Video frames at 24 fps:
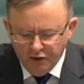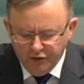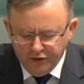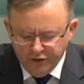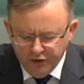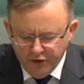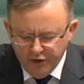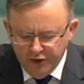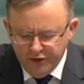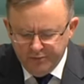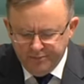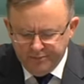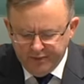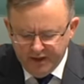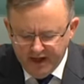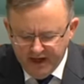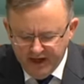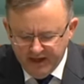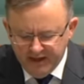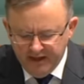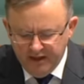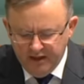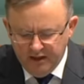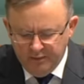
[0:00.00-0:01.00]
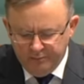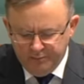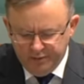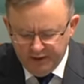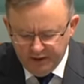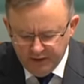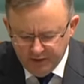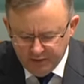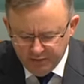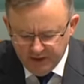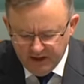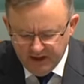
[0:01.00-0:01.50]
third-party
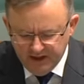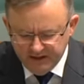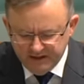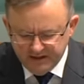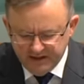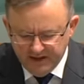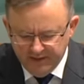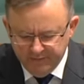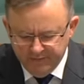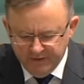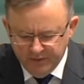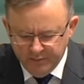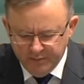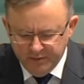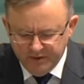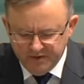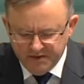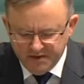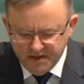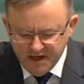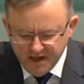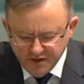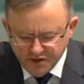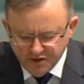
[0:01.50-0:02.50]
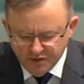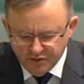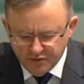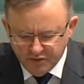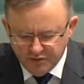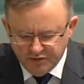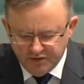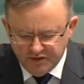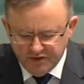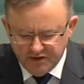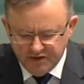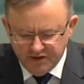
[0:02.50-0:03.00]
appeal rights have the
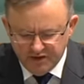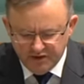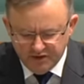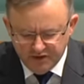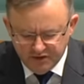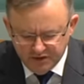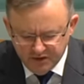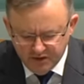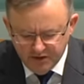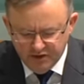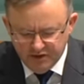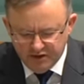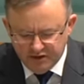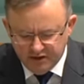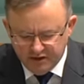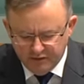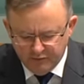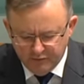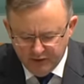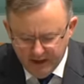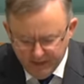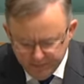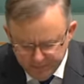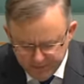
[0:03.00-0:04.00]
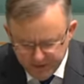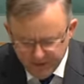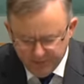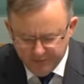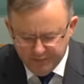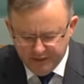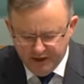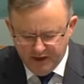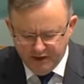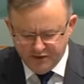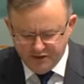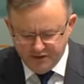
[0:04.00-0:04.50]
potential to deter corrupt
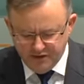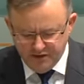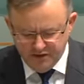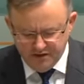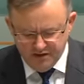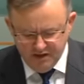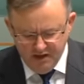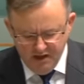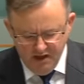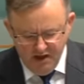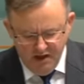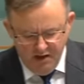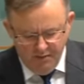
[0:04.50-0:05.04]
approaches